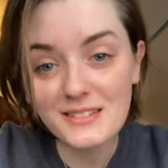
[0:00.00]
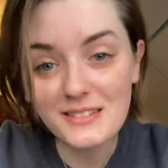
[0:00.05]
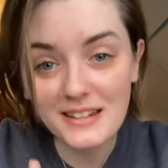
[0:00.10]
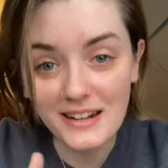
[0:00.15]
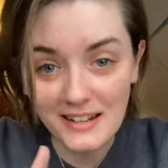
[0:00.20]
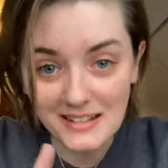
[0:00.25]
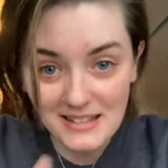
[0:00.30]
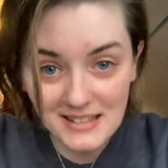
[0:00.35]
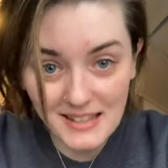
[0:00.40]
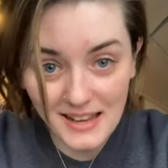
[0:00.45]

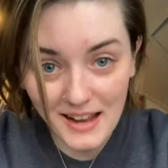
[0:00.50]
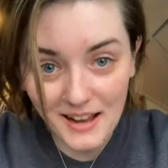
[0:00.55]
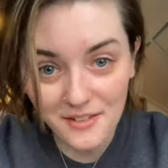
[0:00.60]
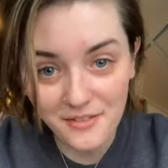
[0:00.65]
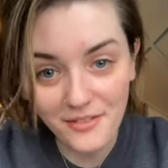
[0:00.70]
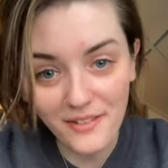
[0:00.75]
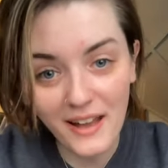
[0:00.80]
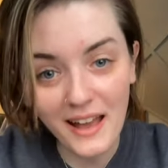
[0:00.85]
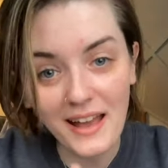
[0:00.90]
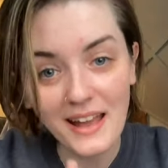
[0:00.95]
stay
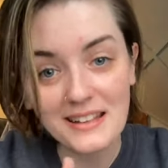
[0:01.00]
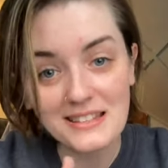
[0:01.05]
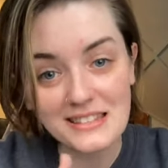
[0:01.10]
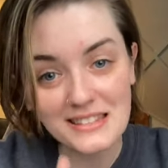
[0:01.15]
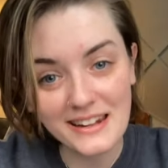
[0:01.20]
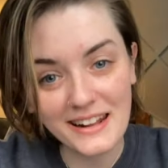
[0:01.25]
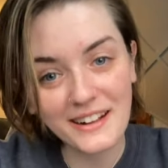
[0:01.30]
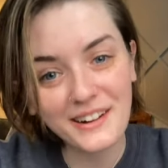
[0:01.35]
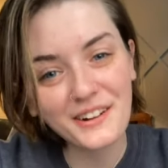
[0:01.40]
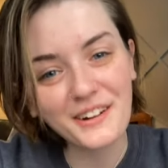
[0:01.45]
safe and
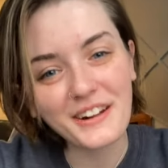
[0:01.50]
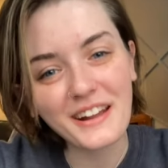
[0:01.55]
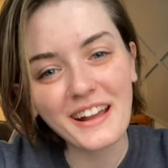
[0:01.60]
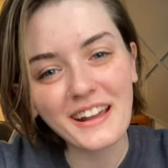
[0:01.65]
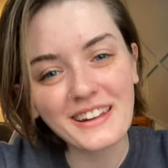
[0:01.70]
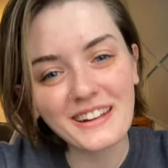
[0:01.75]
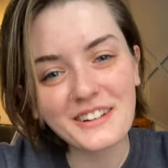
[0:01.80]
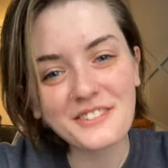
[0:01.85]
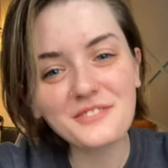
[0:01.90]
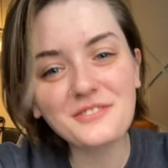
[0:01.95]
stay
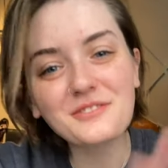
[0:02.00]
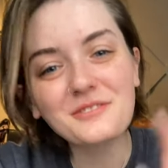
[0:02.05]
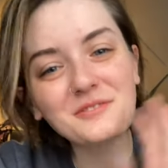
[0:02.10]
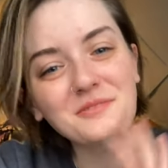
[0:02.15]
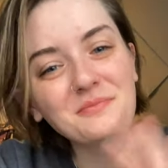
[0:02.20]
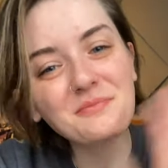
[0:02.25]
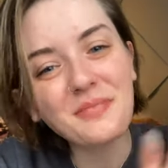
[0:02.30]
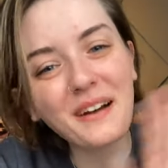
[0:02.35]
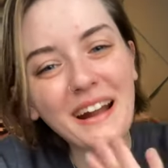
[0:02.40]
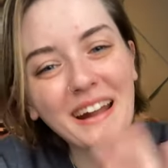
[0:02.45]
creative.
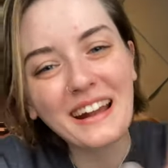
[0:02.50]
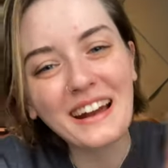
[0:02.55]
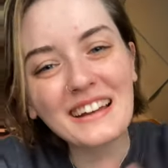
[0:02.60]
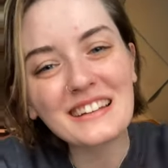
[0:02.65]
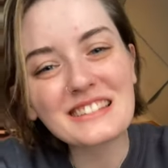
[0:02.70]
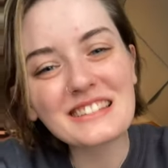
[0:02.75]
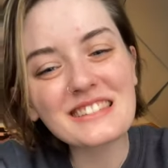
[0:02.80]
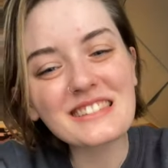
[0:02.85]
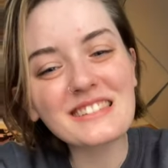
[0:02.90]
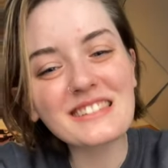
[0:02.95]
Bye,
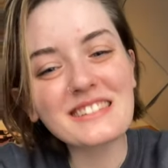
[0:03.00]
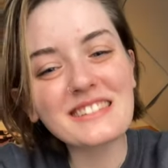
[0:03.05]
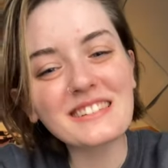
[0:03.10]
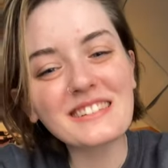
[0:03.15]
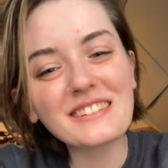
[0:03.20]
guys.